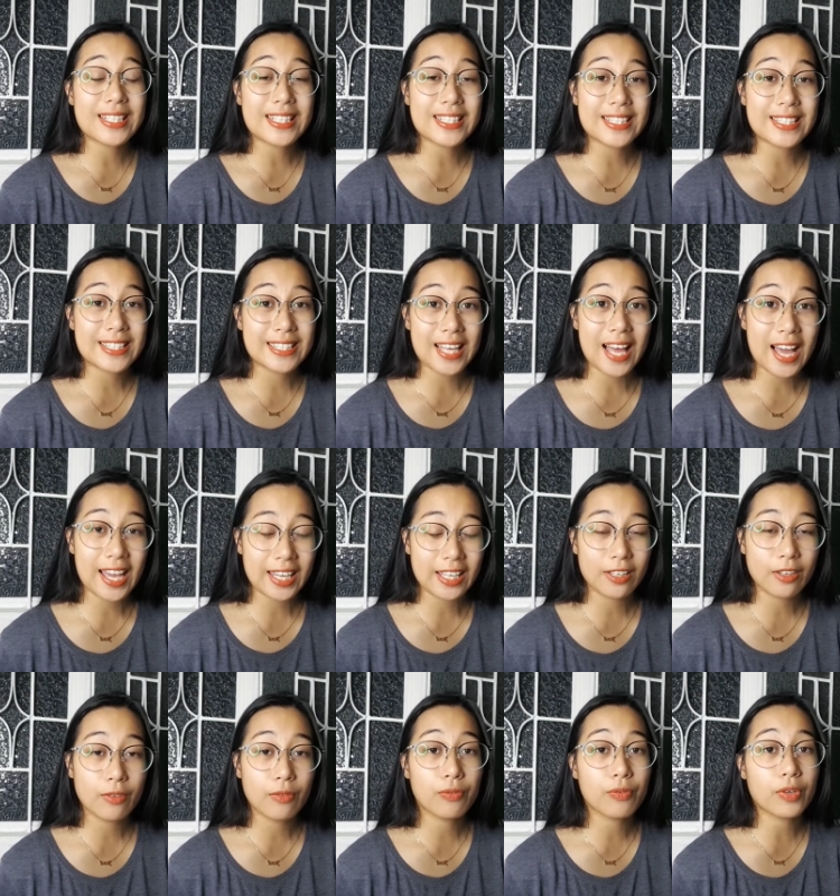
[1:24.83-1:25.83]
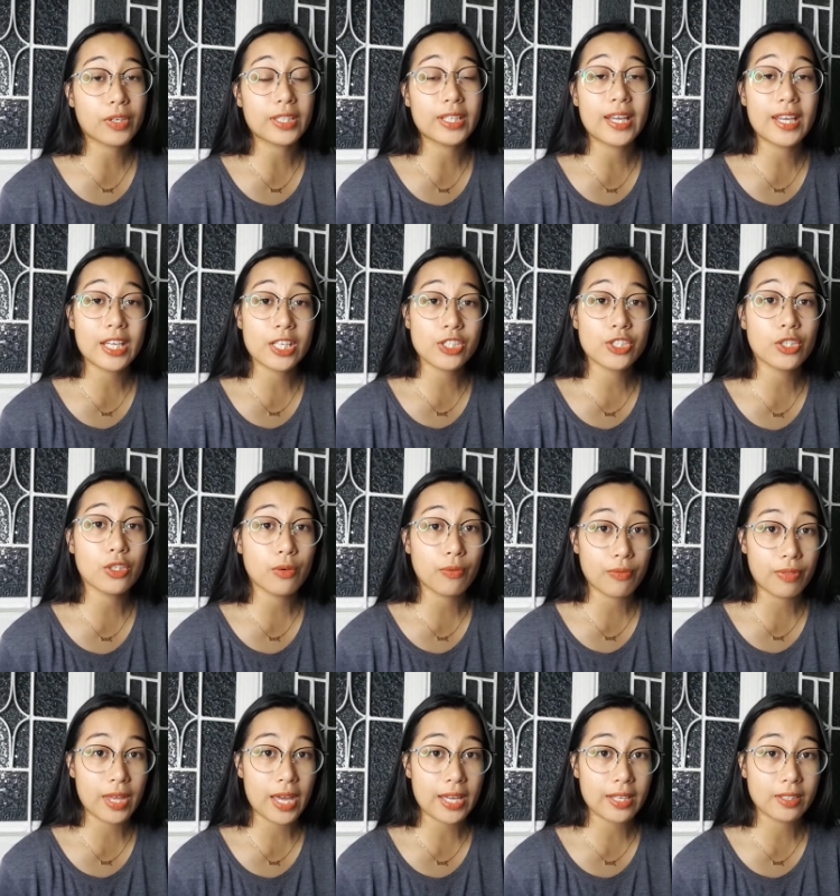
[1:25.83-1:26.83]
a sign for the angel
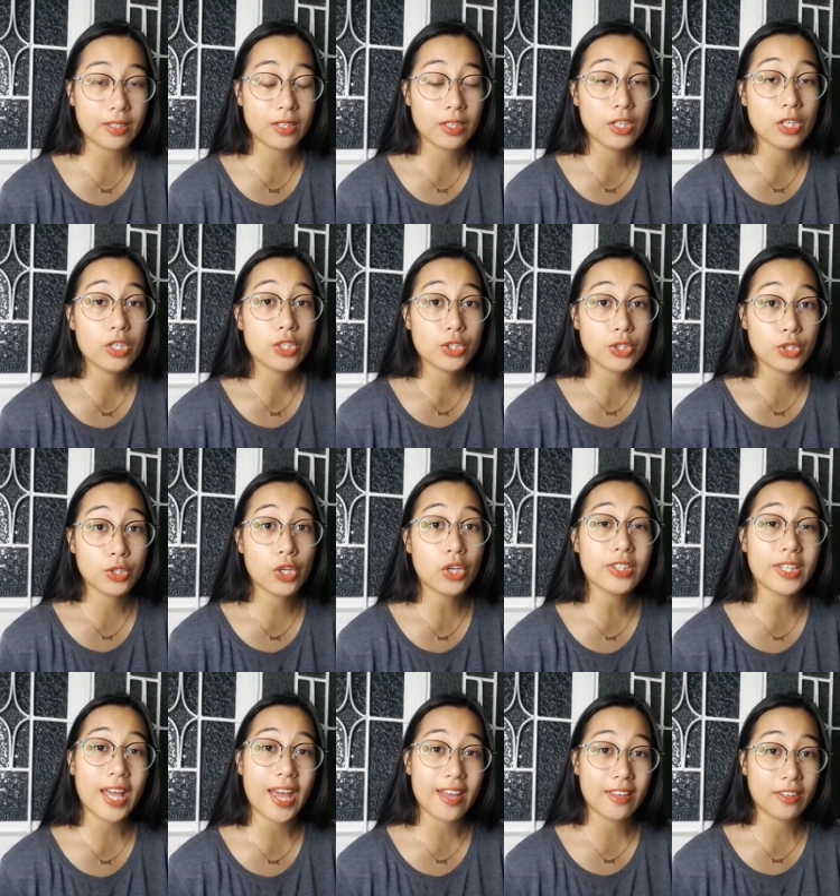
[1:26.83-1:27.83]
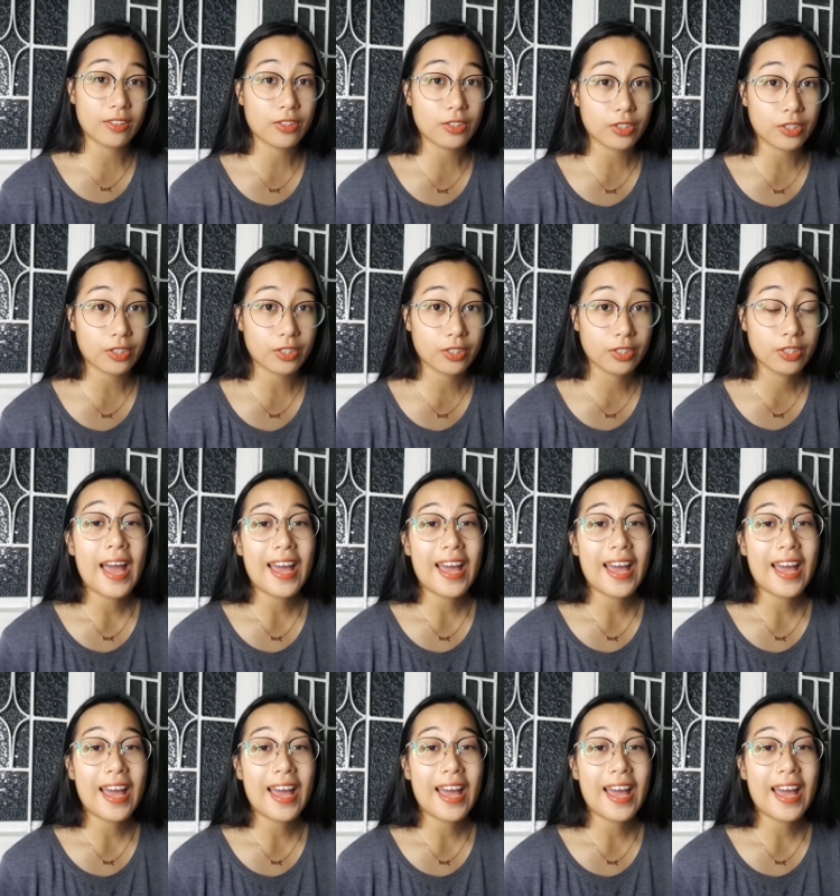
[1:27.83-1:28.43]
of death to not enter.